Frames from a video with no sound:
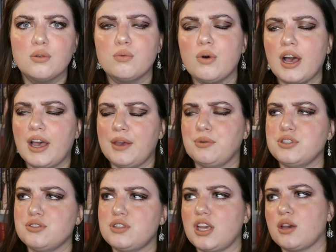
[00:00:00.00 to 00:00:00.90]
Why
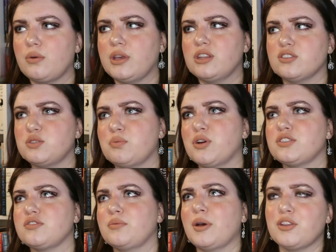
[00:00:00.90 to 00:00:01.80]
would you take away those
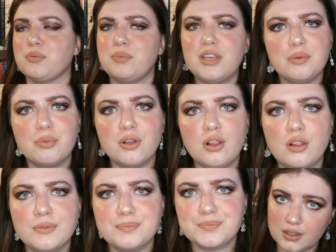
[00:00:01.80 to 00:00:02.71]
books from other
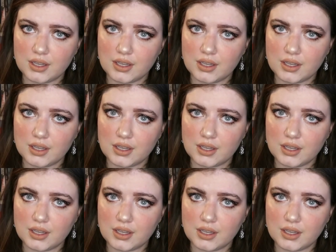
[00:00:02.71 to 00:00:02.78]
people?